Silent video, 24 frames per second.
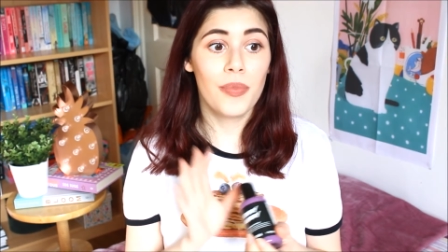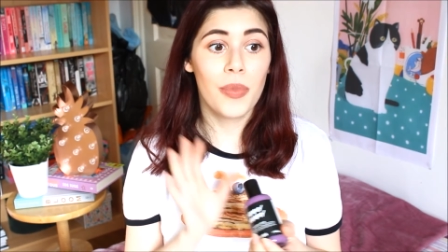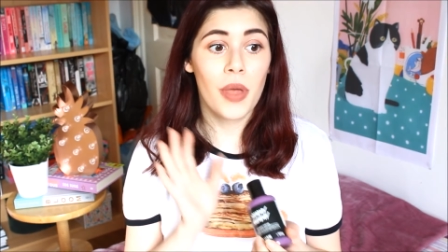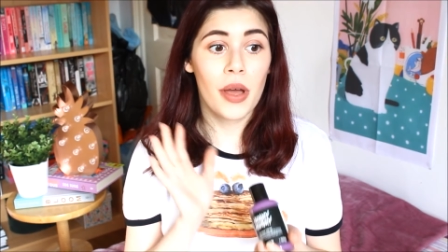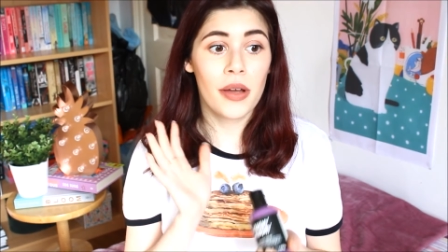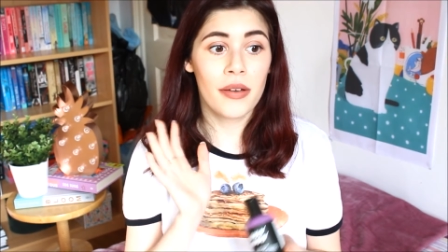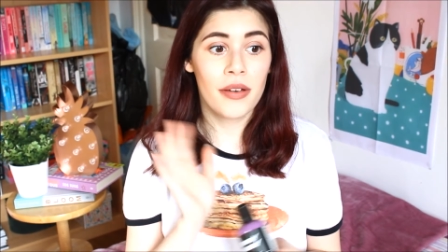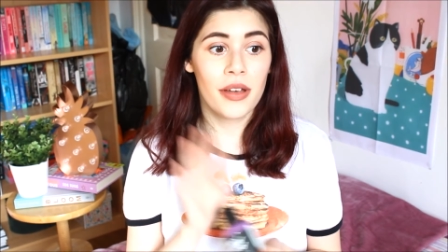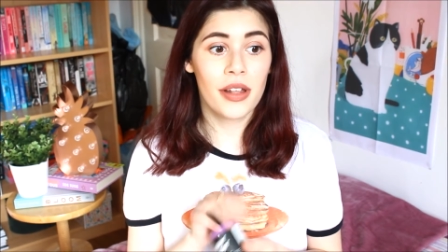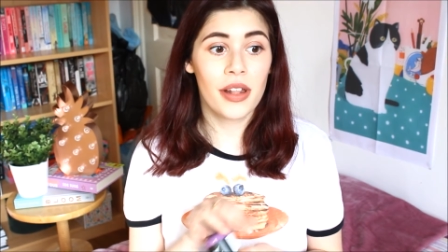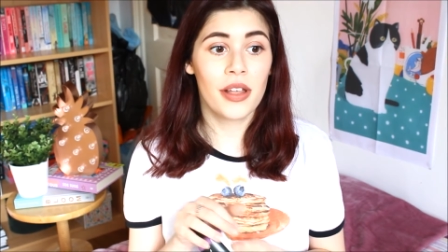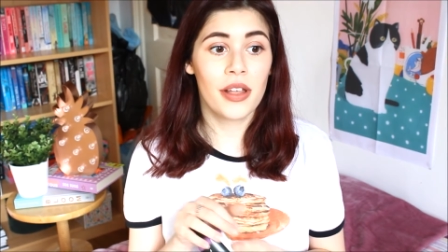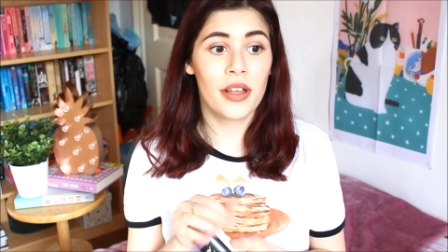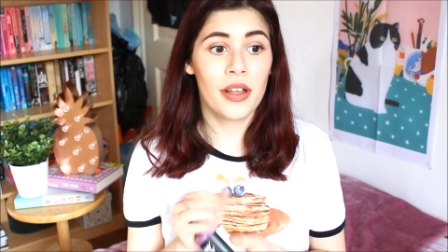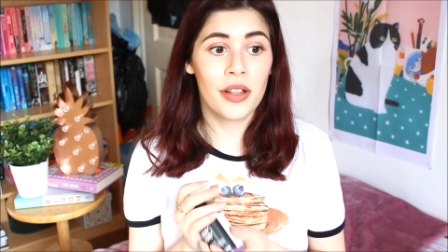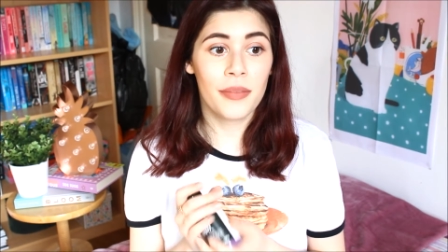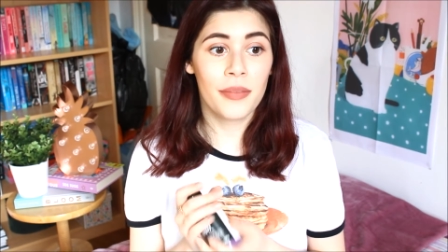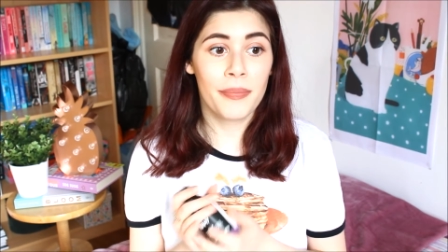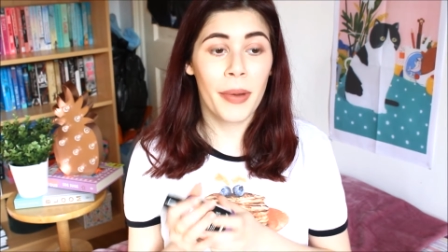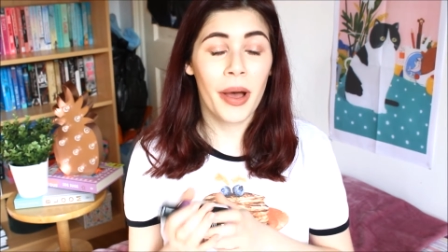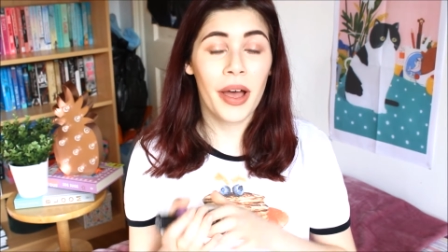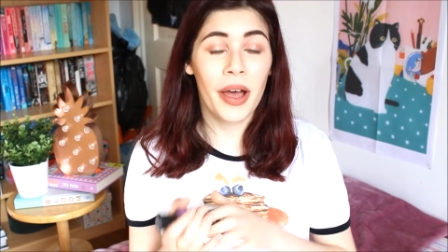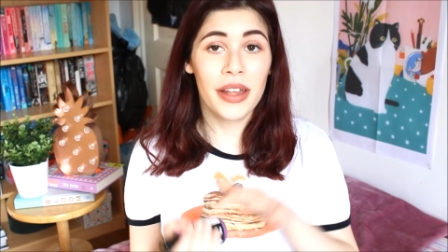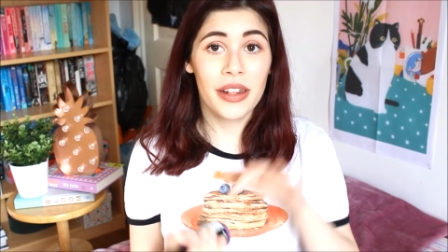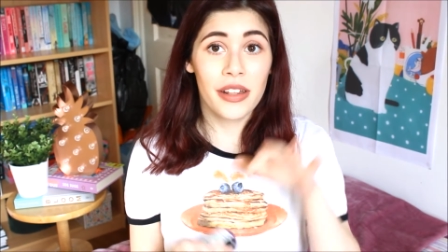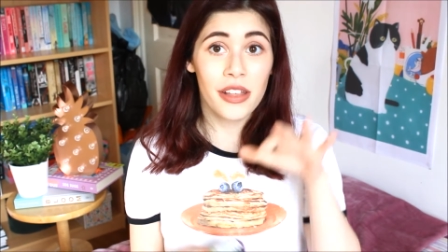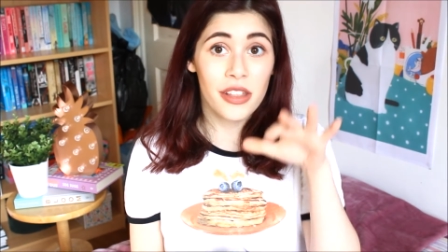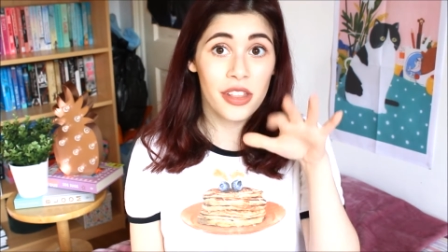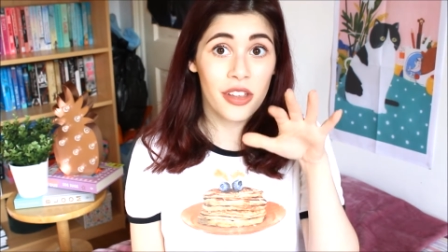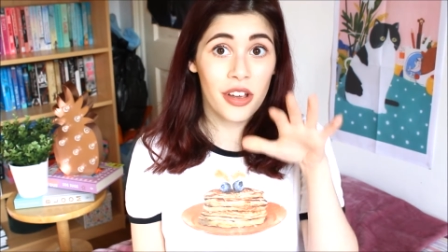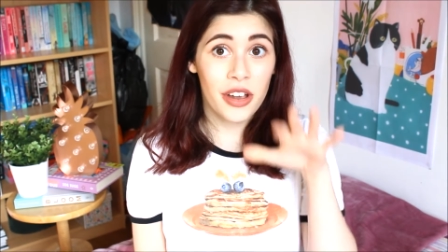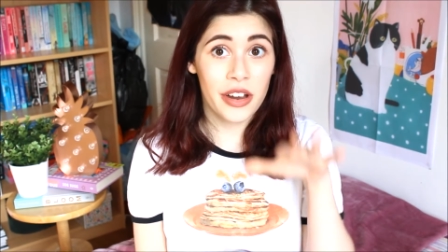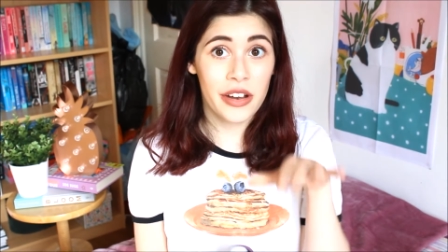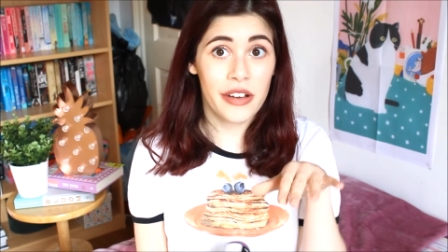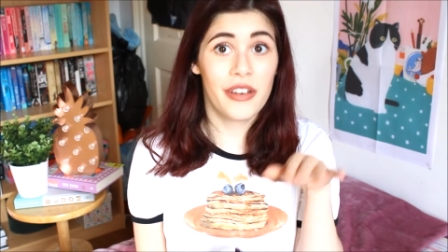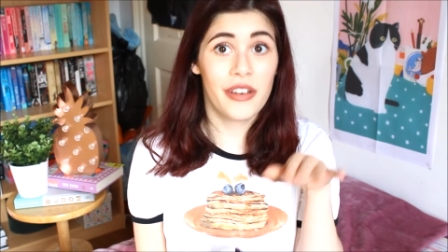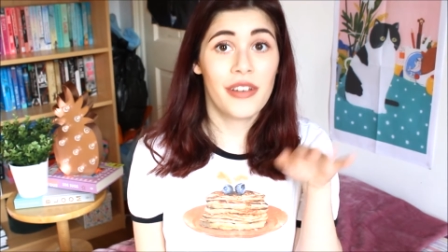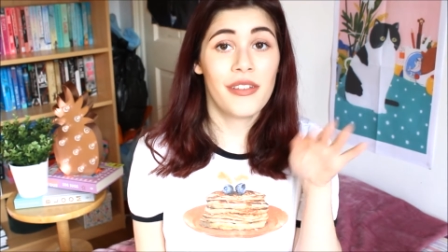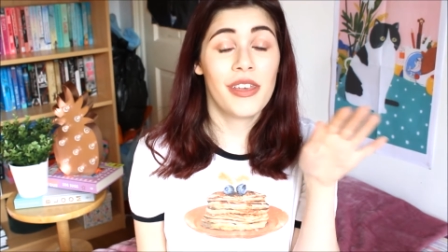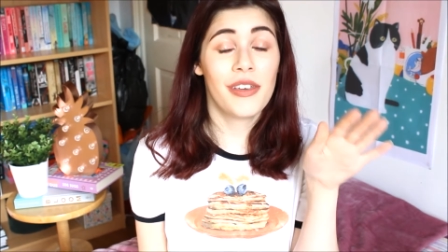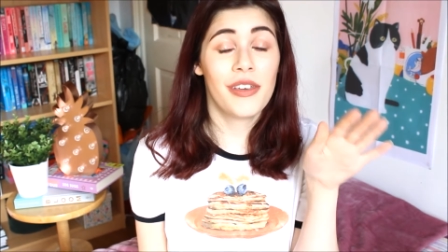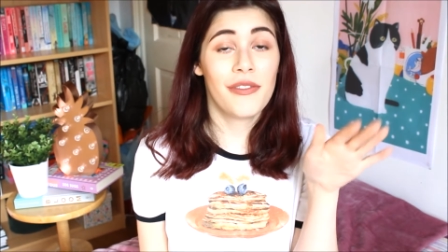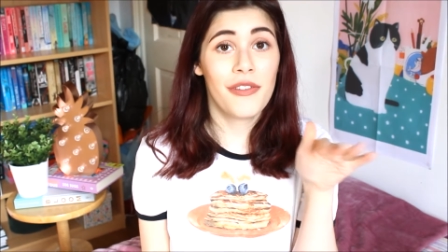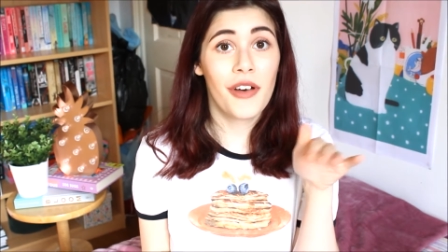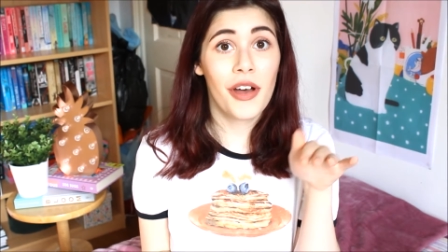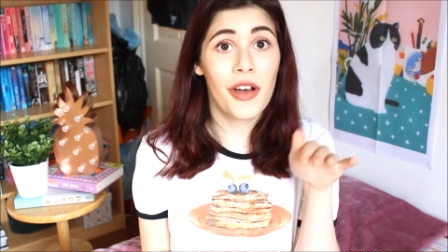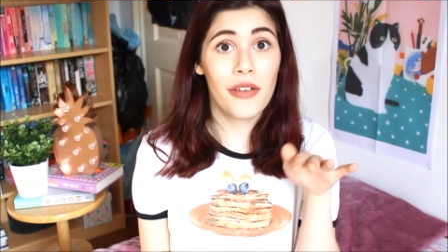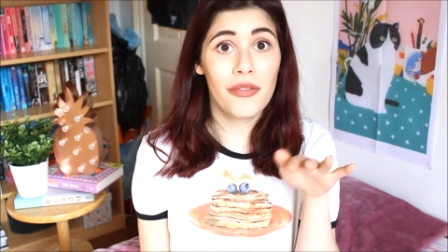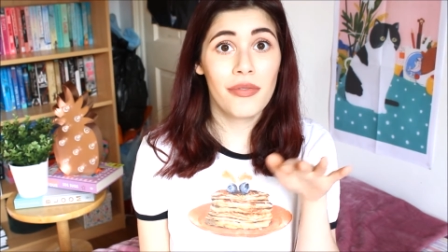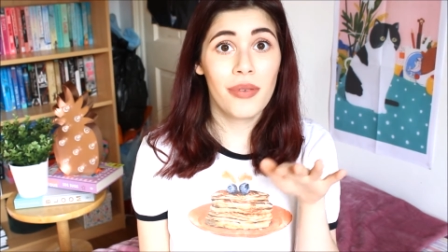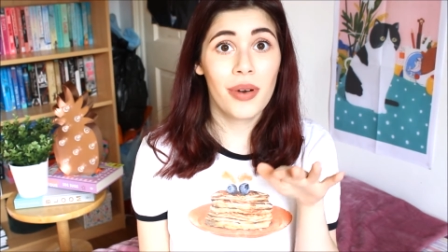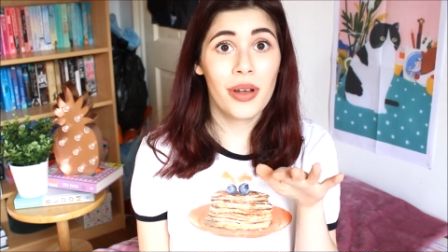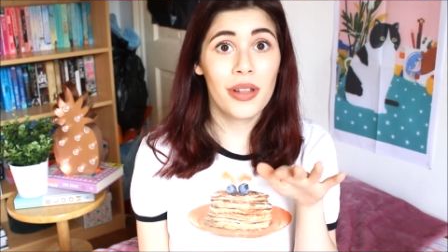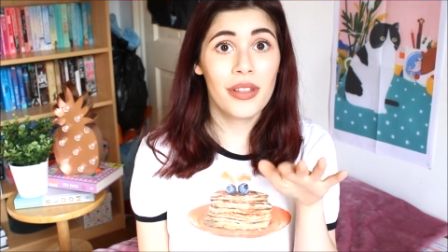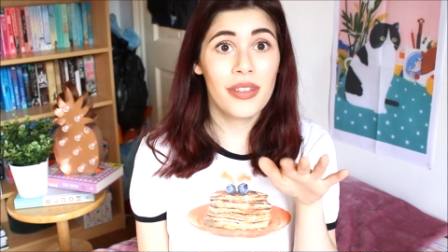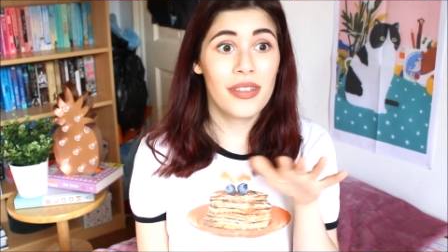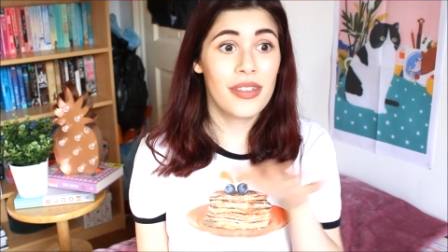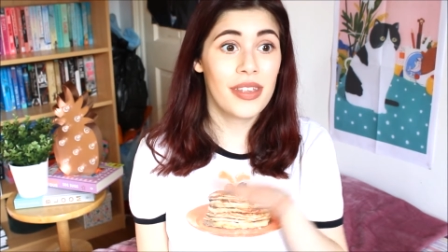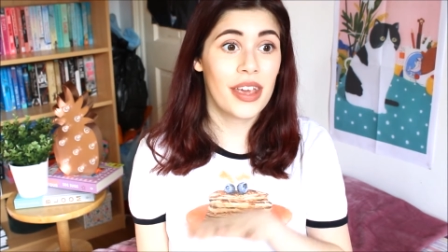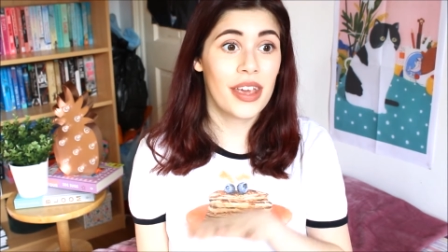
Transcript: I'm gonna buy the $9.95 ones